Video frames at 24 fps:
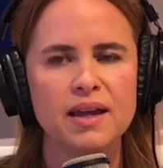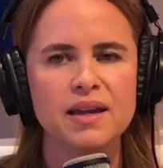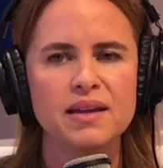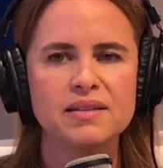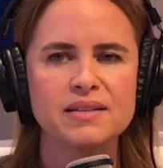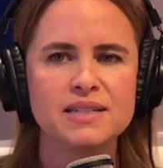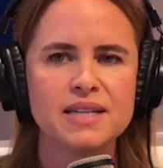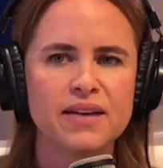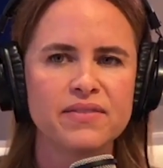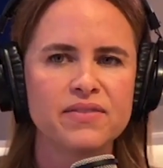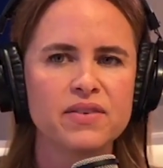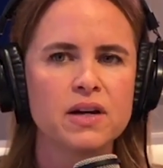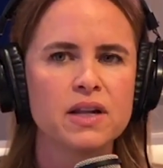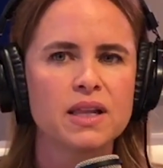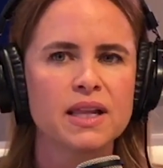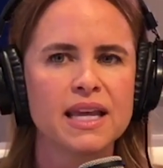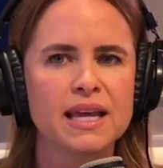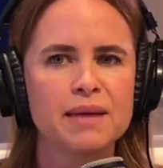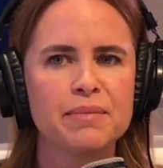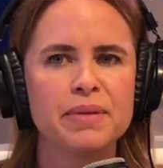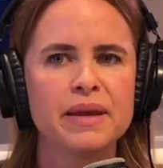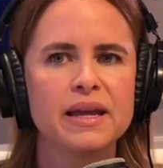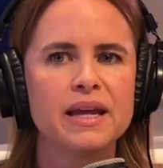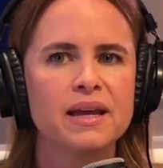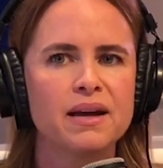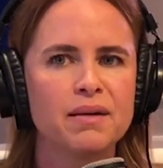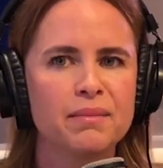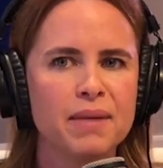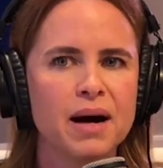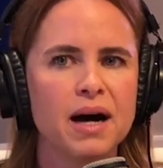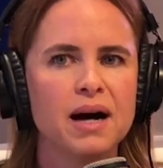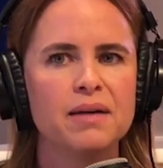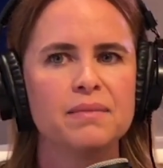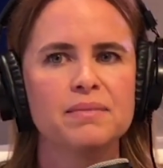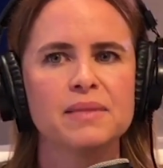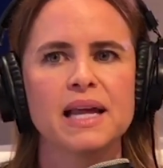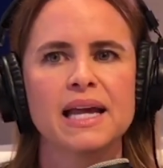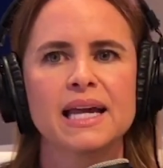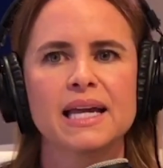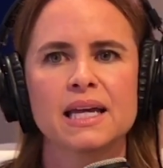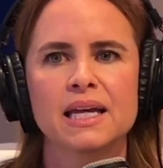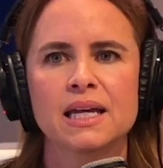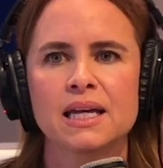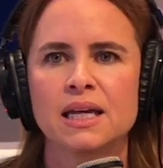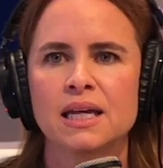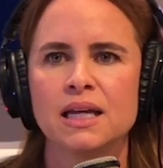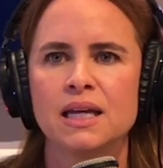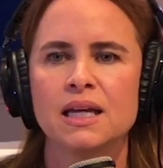definitely being a mom,
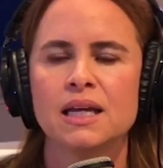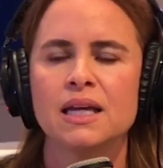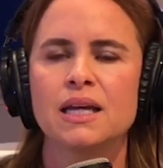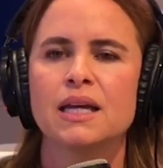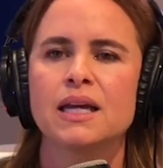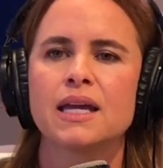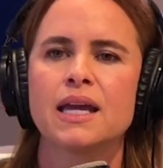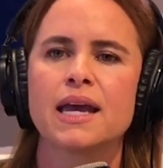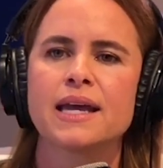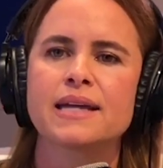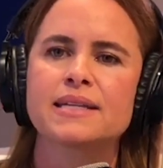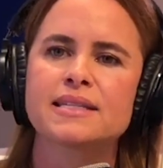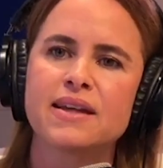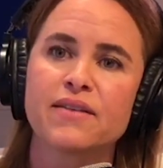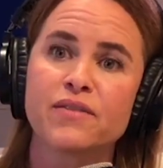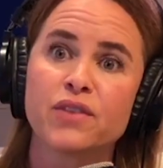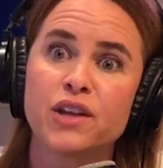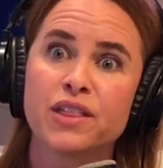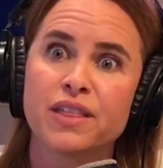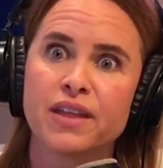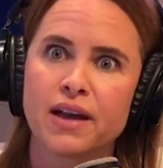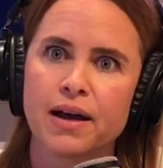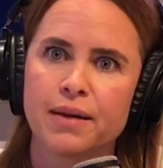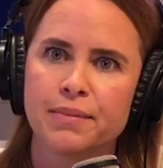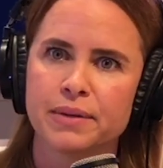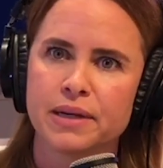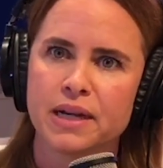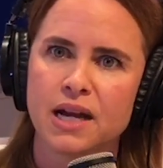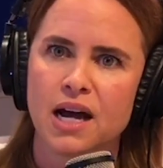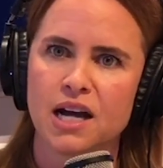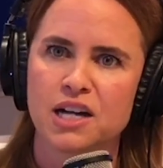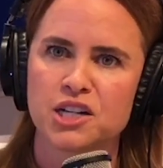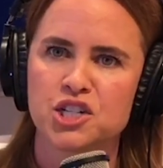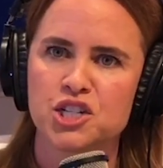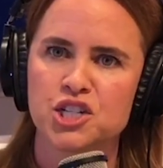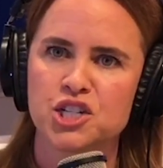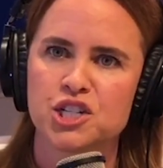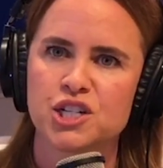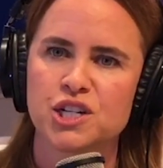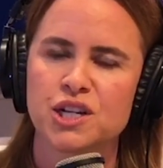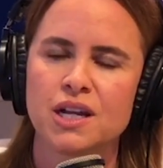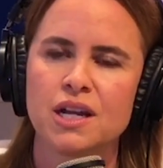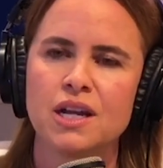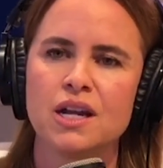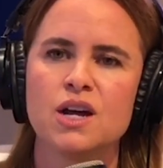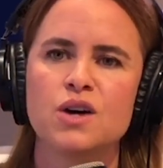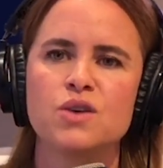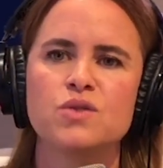like kicks everything up a notch,
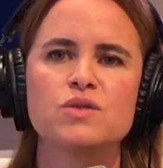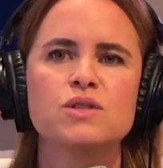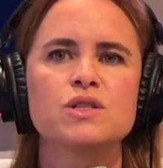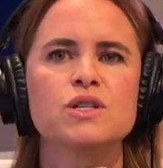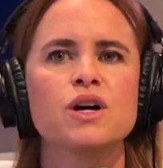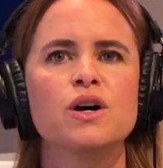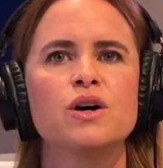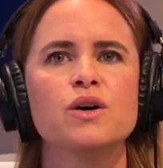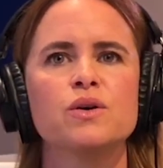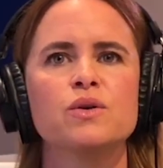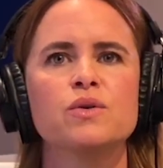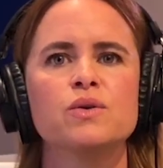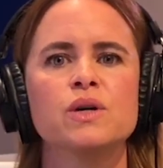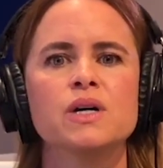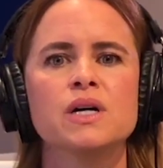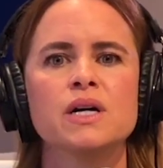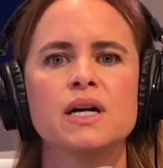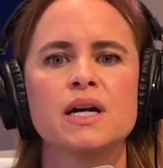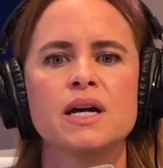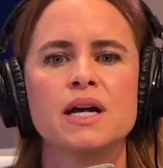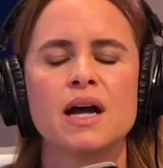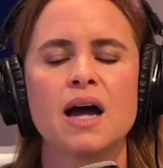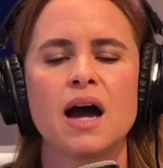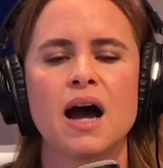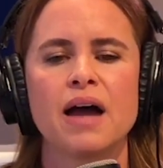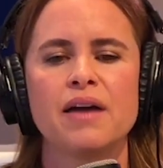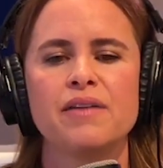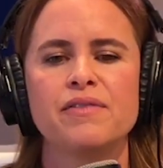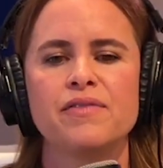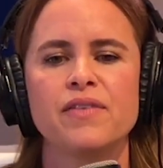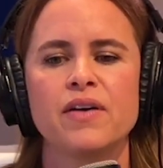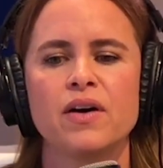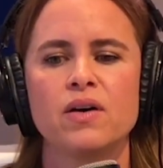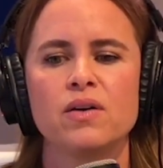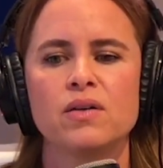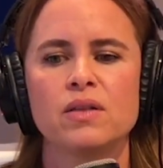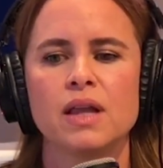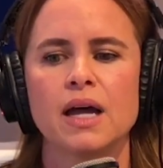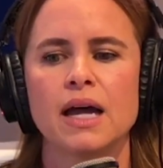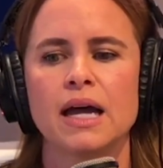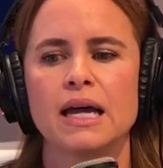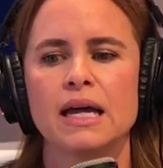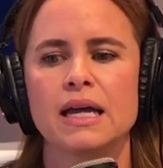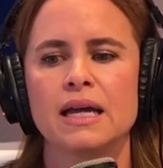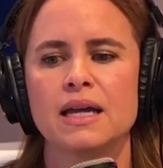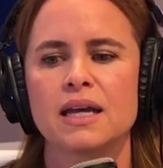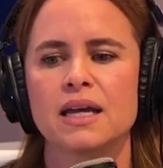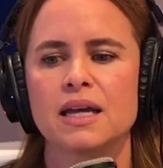So I felt
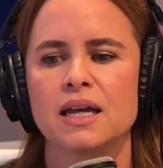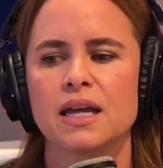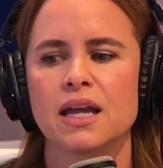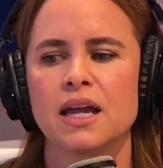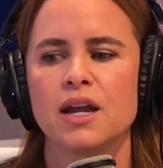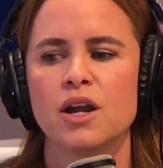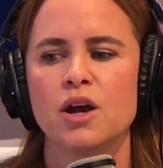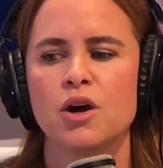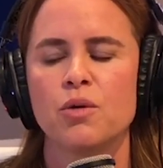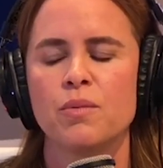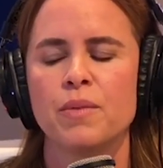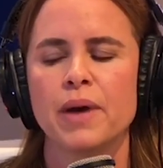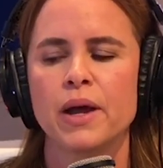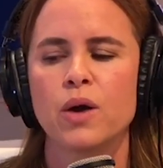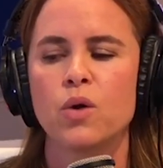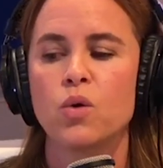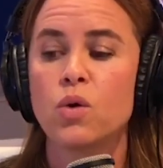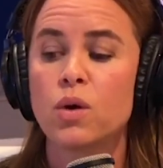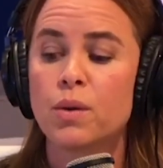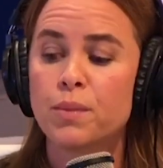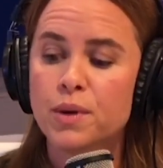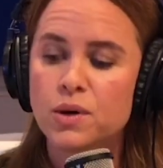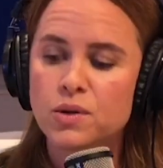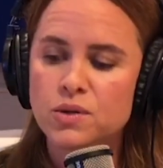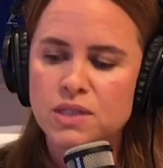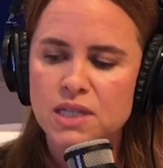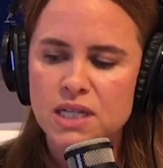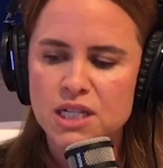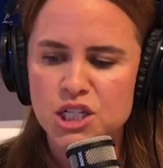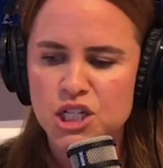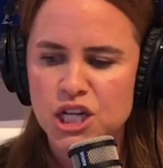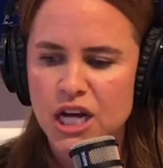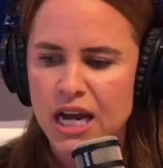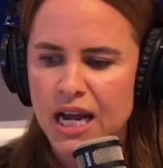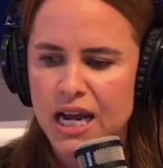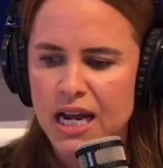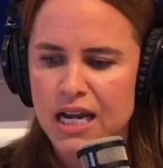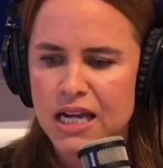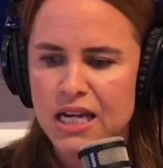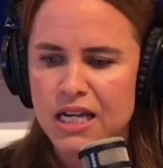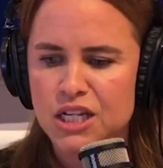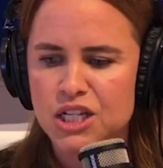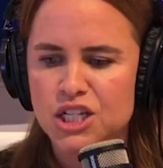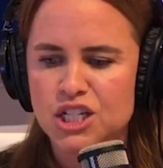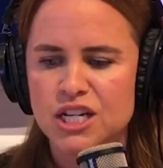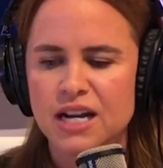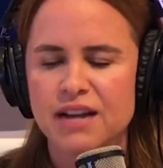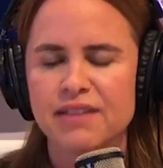like, my hormones had
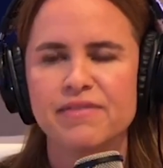changed.